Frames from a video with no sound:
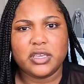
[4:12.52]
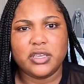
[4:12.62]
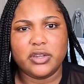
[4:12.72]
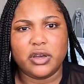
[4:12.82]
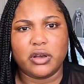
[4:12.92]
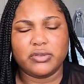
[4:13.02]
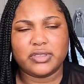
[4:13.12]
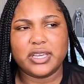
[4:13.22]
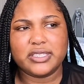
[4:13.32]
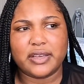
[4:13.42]
you know
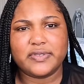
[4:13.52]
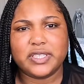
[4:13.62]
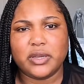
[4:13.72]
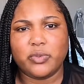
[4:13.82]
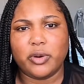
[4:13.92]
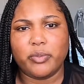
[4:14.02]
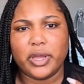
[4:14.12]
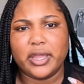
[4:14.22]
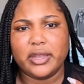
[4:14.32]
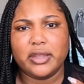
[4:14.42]
things i've seen what
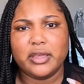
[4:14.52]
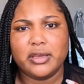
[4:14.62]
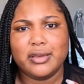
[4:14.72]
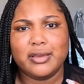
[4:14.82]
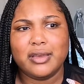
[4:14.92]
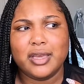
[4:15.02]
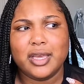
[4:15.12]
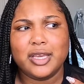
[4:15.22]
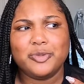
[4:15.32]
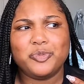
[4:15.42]
men
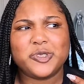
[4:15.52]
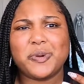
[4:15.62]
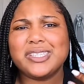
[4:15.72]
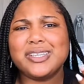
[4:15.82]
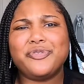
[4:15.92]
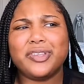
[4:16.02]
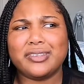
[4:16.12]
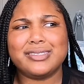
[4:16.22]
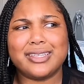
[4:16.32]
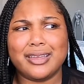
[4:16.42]
especially
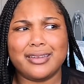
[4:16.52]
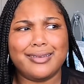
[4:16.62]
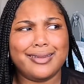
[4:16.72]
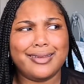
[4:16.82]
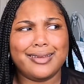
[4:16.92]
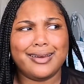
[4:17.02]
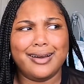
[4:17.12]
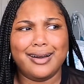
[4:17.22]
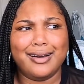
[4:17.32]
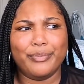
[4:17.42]
50 cent
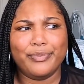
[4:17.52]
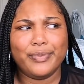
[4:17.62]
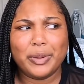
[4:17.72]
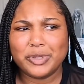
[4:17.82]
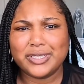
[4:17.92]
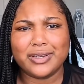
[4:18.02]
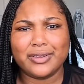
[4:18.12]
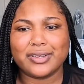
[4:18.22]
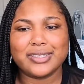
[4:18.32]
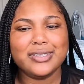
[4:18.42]
um in
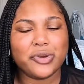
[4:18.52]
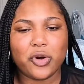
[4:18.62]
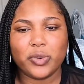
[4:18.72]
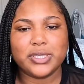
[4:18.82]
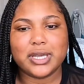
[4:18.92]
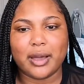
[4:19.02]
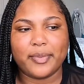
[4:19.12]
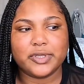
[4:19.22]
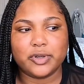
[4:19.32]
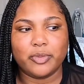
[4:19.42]
particular because he's always
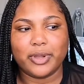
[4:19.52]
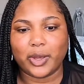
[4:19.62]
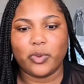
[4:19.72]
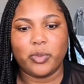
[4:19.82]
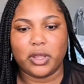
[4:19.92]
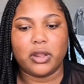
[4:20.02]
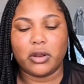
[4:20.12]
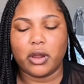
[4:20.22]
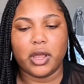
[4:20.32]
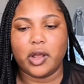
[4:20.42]
commented on black women
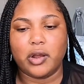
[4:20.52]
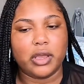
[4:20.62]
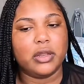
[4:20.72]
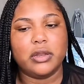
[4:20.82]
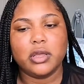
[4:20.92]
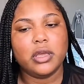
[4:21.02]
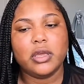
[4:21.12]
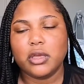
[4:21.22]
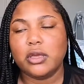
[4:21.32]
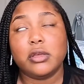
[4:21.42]
and their hair and
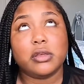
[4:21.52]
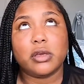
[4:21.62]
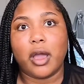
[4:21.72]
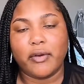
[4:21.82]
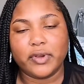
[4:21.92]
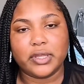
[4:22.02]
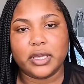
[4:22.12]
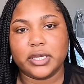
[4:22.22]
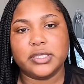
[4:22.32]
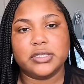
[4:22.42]

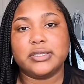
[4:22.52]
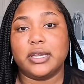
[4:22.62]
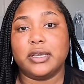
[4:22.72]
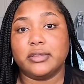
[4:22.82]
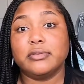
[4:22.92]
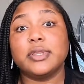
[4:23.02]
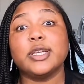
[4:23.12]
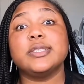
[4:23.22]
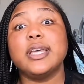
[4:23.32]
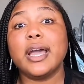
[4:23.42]
everything and just saying
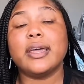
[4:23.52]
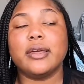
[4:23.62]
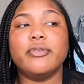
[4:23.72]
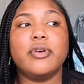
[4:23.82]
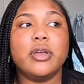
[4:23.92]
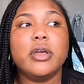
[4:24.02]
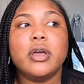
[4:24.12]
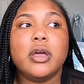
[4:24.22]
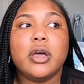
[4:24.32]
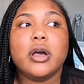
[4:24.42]
things negative
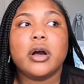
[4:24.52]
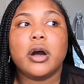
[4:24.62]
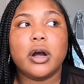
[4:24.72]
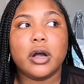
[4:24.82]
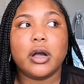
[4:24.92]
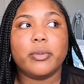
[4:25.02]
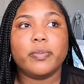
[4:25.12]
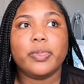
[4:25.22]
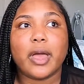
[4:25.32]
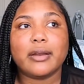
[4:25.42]

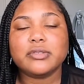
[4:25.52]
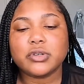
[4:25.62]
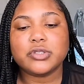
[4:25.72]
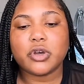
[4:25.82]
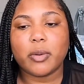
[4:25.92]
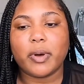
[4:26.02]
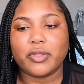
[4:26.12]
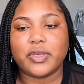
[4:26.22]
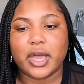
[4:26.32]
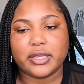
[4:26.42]
um i'm just gonna talk
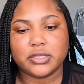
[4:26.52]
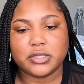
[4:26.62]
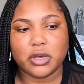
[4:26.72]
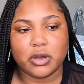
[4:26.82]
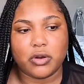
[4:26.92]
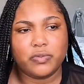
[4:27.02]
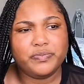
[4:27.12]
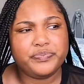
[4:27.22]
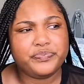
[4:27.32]
about that so